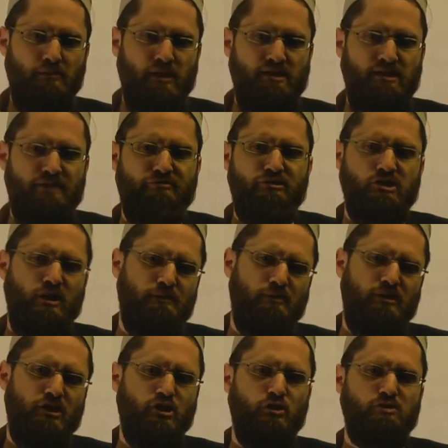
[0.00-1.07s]
They say, for example,
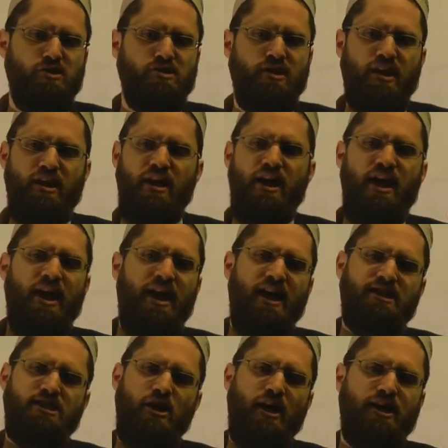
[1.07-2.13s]
in the news, they say,
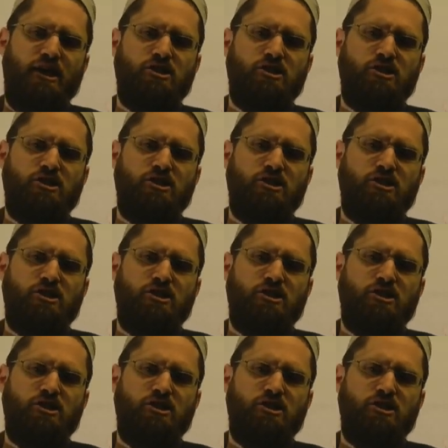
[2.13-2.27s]
it's like